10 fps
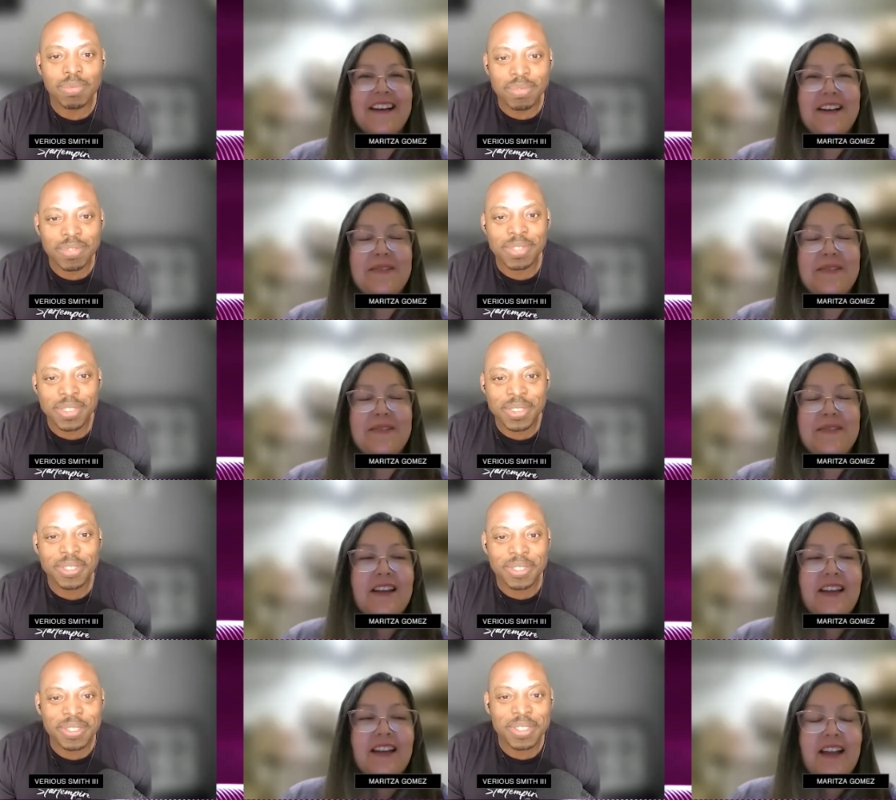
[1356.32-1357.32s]
Speaker 1: um,
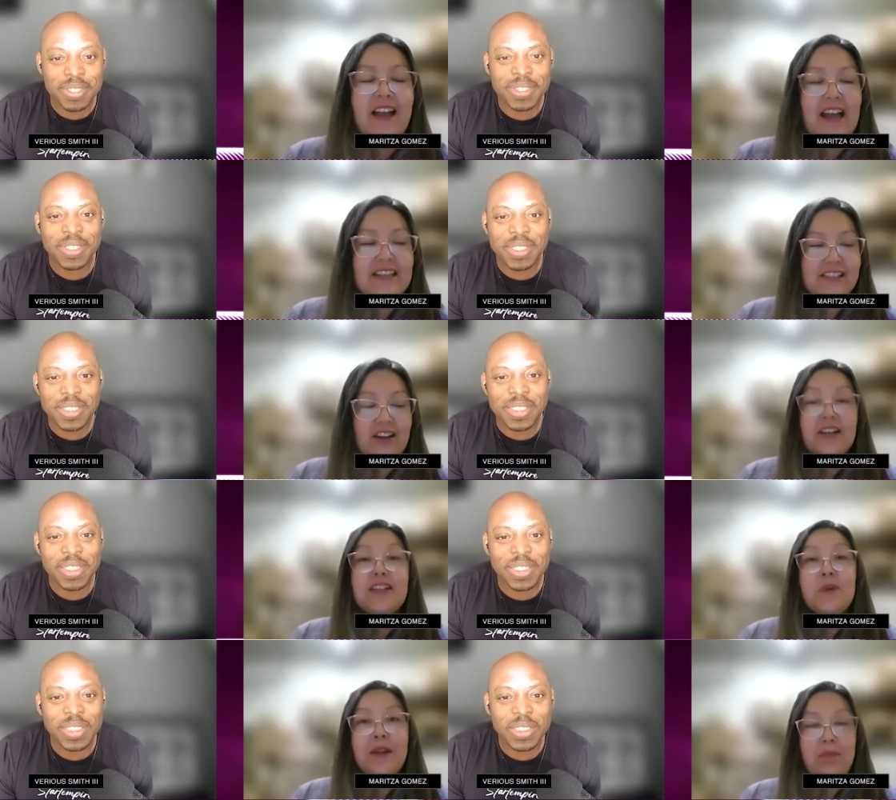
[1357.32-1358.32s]
I started
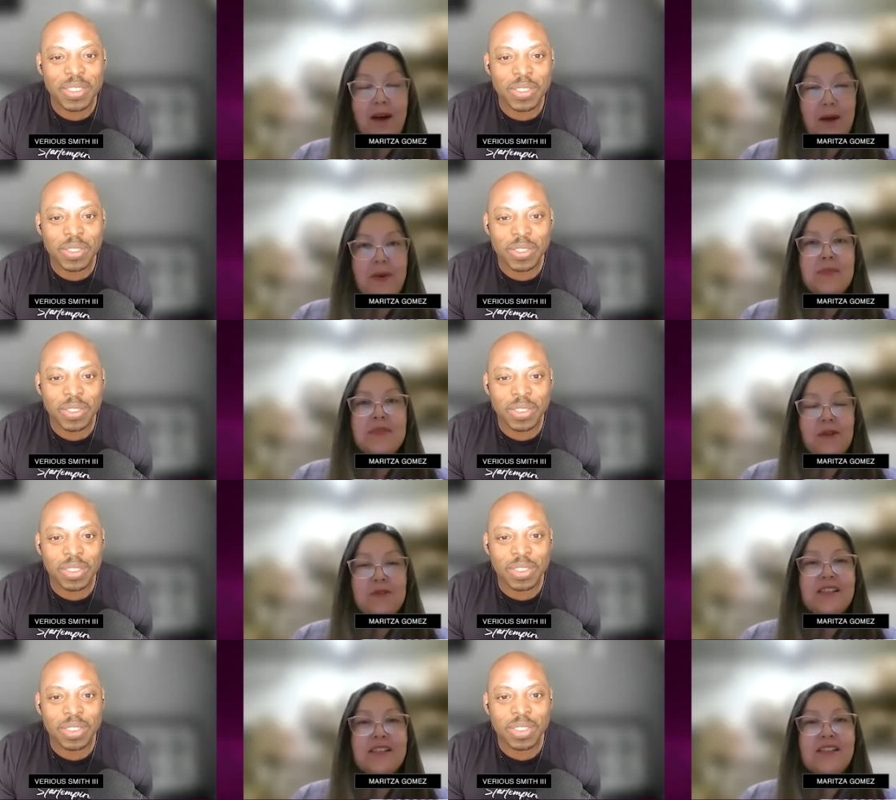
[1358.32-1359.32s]
doing pop ups. I
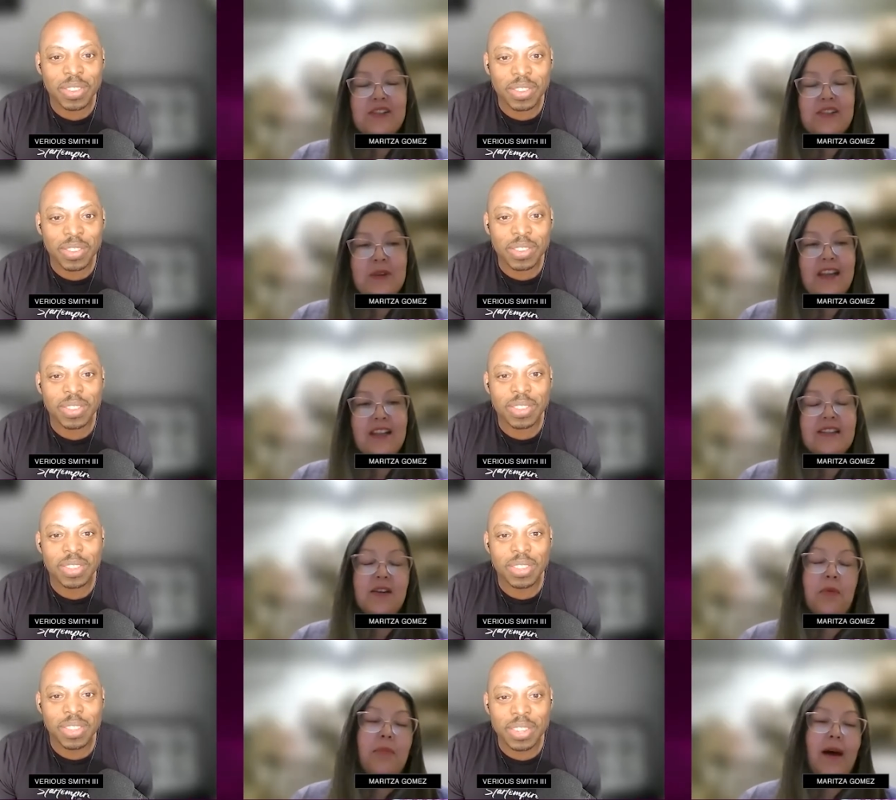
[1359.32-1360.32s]
was a student,
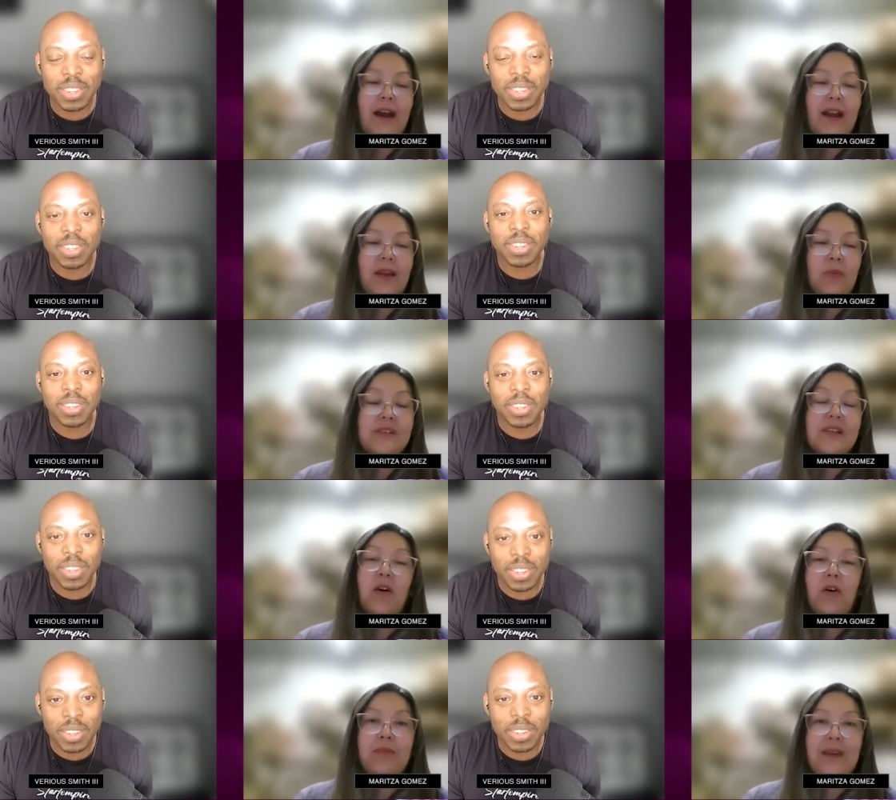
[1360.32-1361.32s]
so I was a
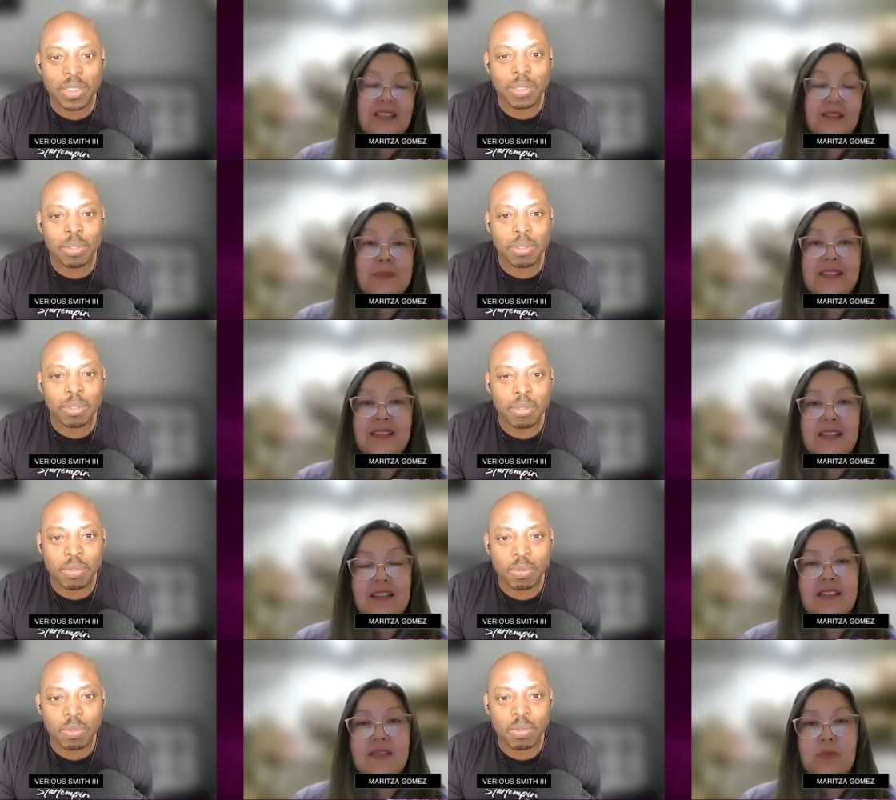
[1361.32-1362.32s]
home based
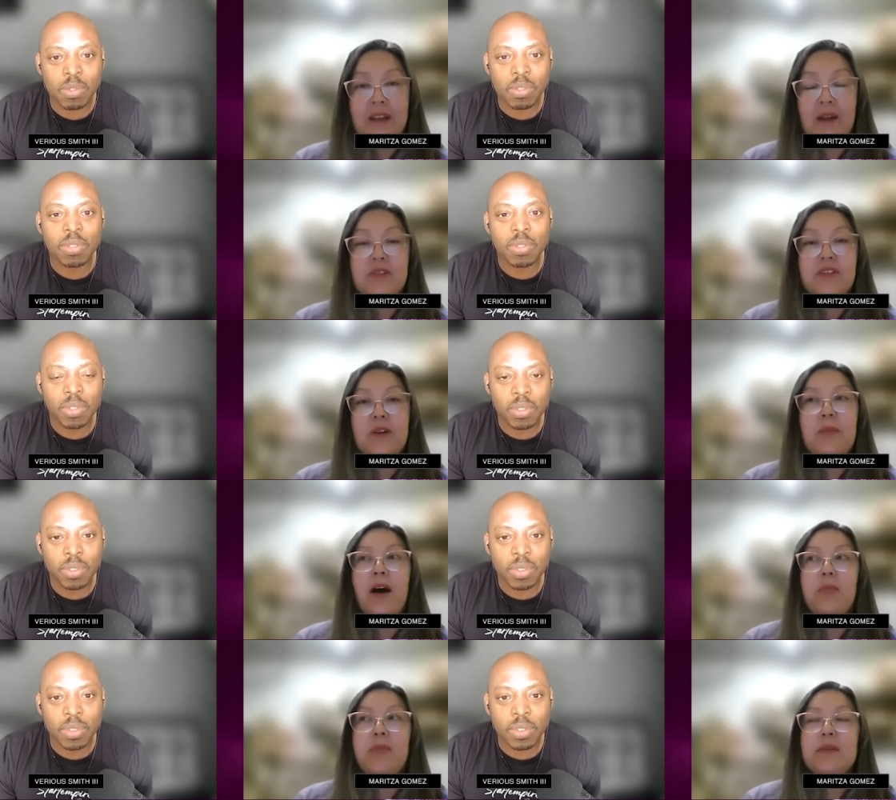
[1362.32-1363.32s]
business when I was doing
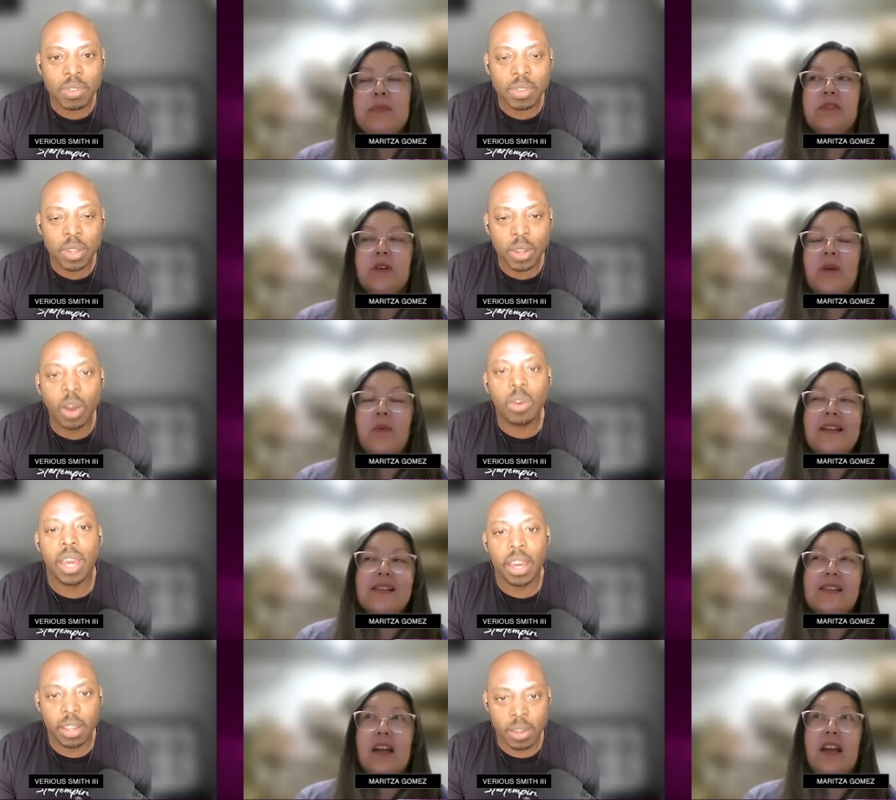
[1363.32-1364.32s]
pop ups for I want to
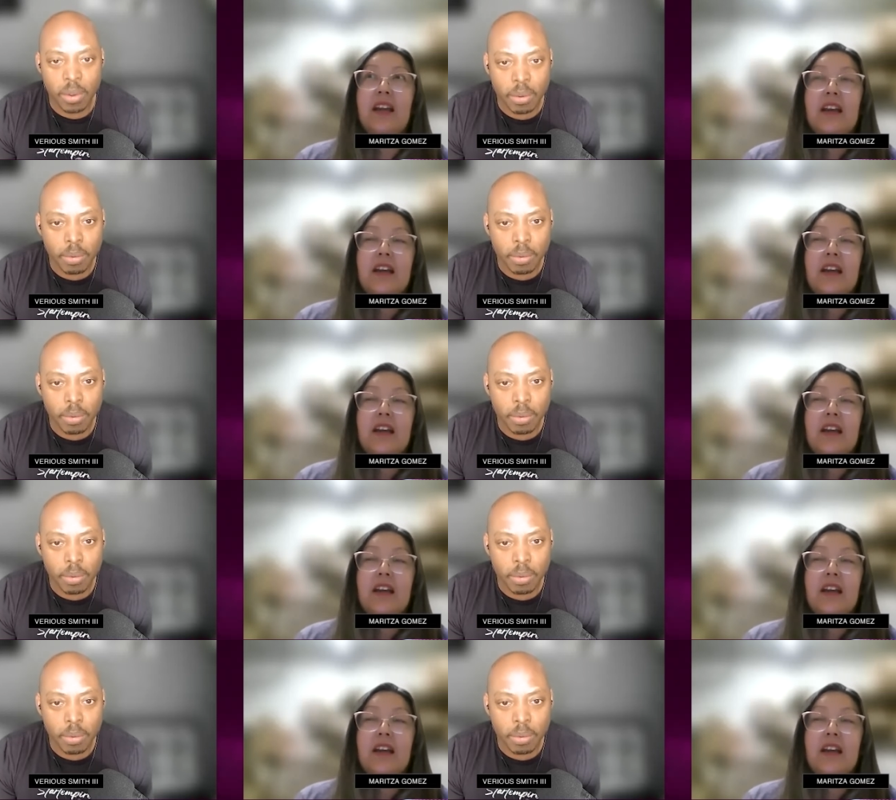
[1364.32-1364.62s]
say